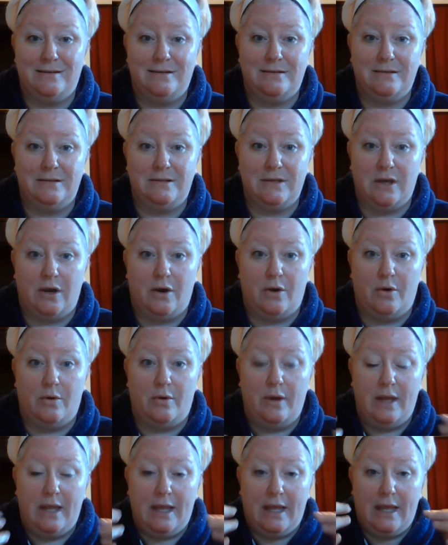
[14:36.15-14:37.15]
So
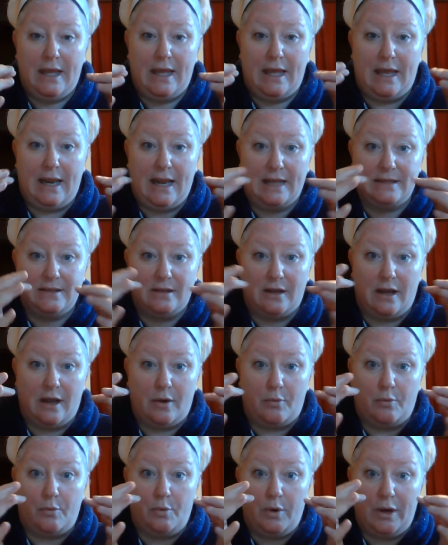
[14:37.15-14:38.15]
it has a
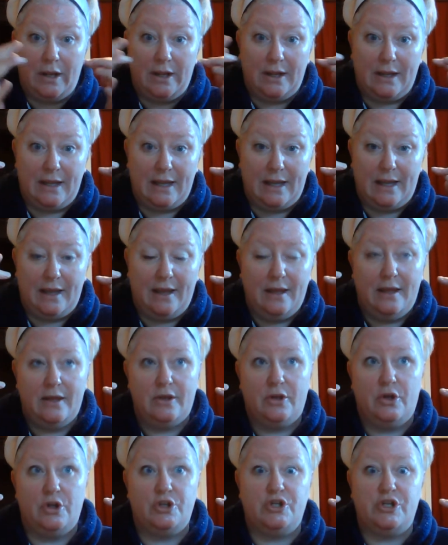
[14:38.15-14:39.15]
really
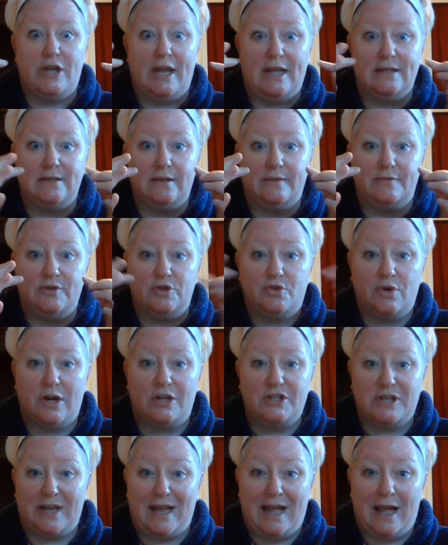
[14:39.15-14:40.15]
good chance of
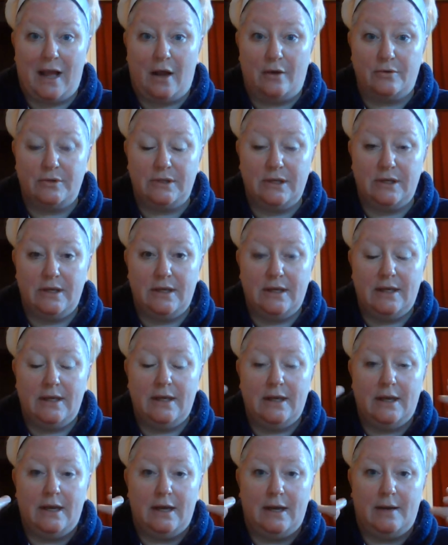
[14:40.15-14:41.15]
stretching out
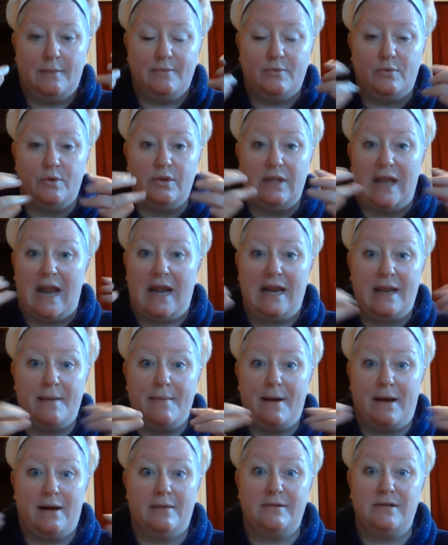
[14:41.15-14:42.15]
with any
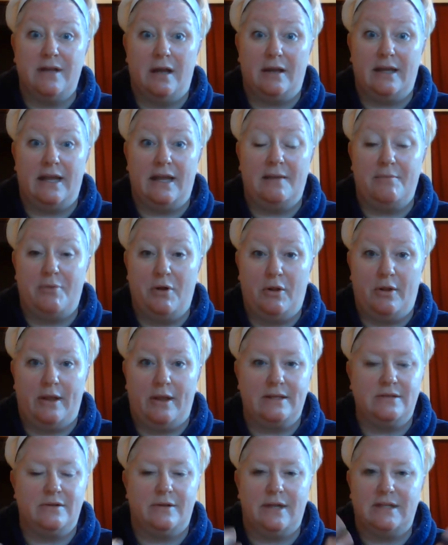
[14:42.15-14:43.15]
amount of tugging and pulling.
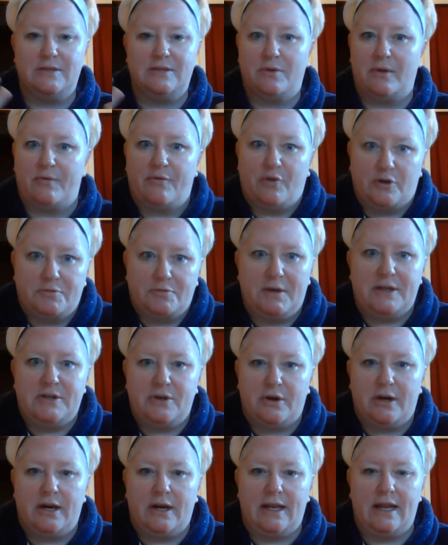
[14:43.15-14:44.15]
So that's the first place
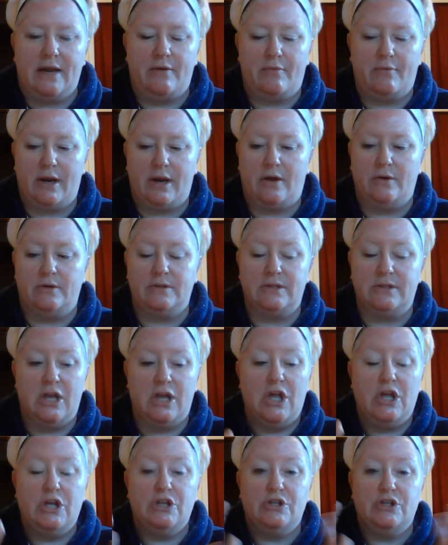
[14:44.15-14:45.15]
you're going to get wrinkles.
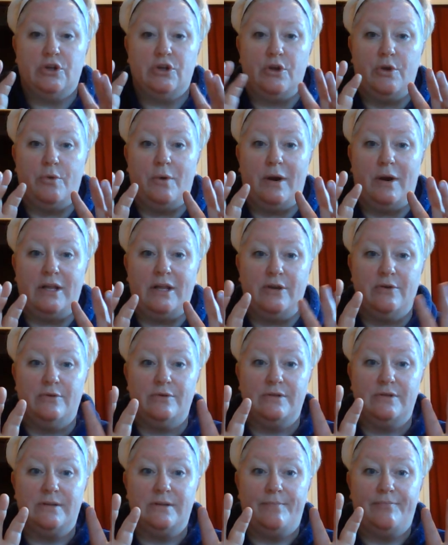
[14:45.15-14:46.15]
So you want to
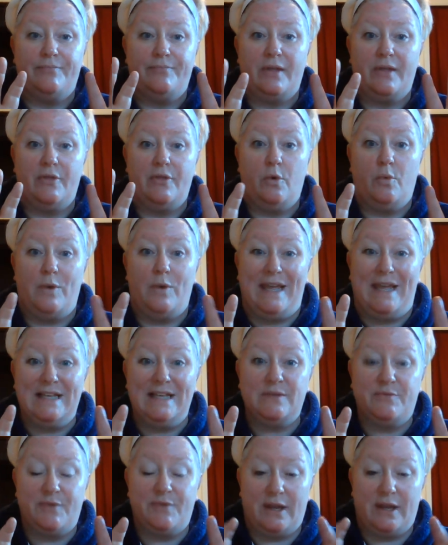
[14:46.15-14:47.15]
use the
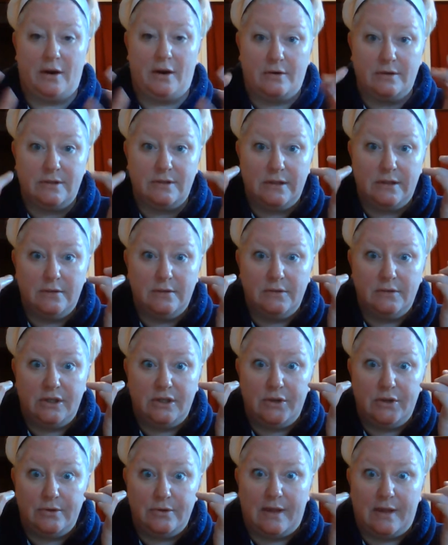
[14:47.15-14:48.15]
weakest fingers to
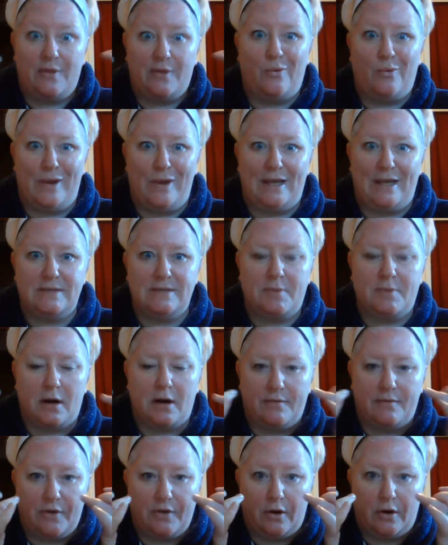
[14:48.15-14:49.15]
use on the weakest part
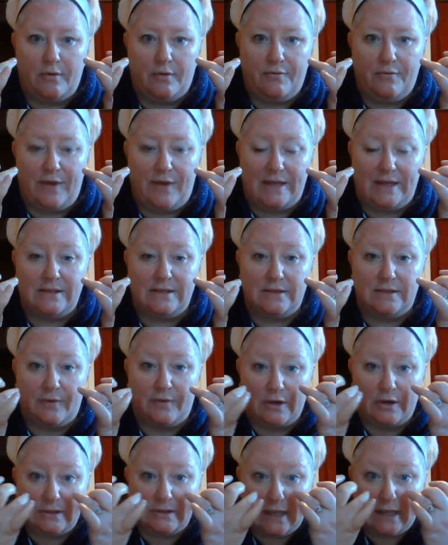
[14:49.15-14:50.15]
of your face as far
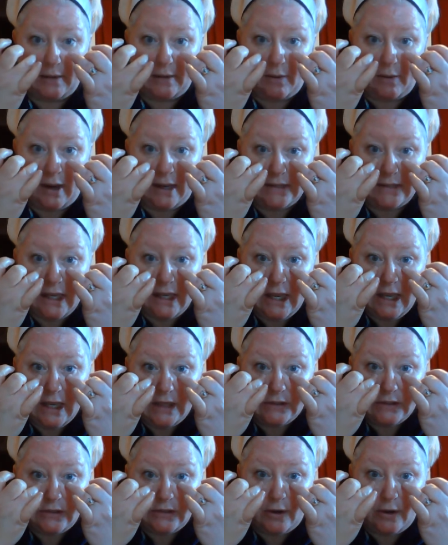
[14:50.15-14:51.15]
as skin wise.
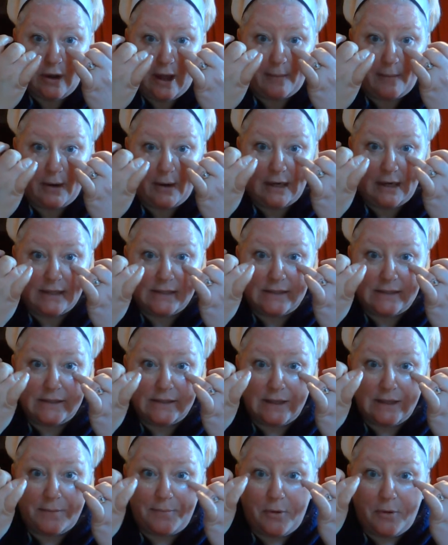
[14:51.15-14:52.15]
So I'm going to
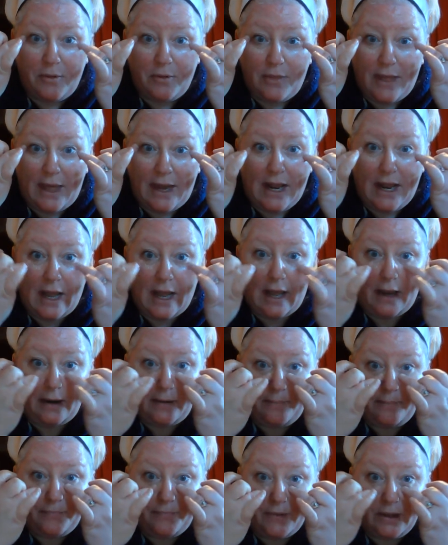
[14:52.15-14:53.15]
stipple that on
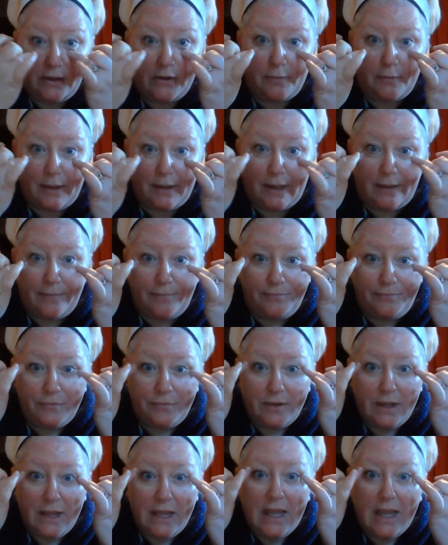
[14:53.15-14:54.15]
a little bit
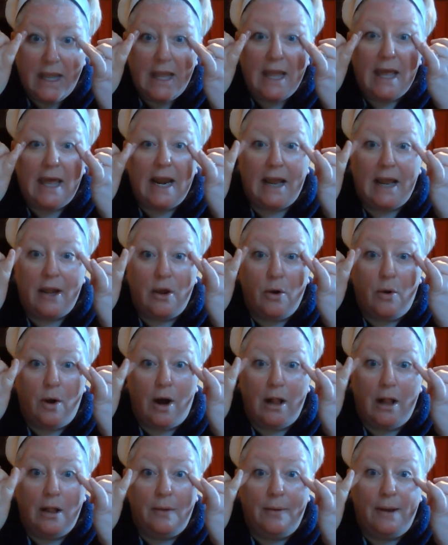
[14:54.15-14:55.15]
and I go
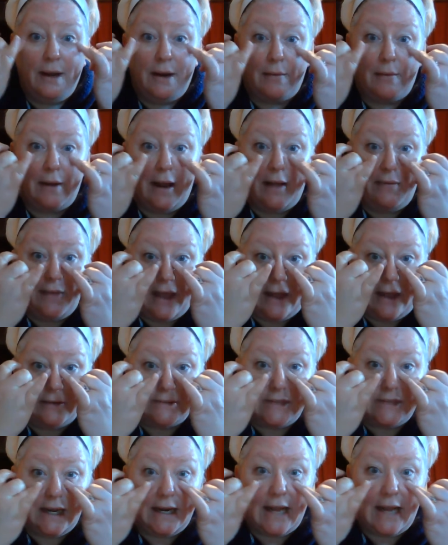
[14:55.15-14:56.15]
all the way around the
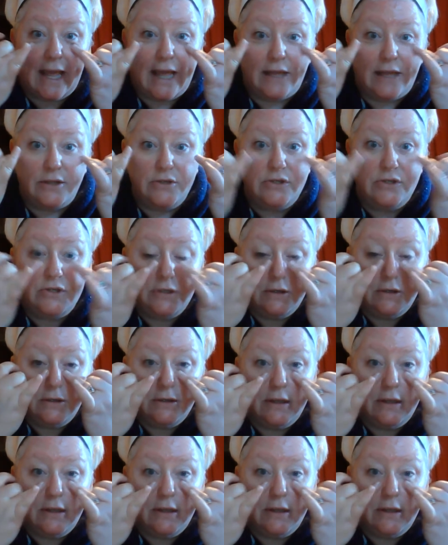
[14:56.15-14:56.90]
outside edge.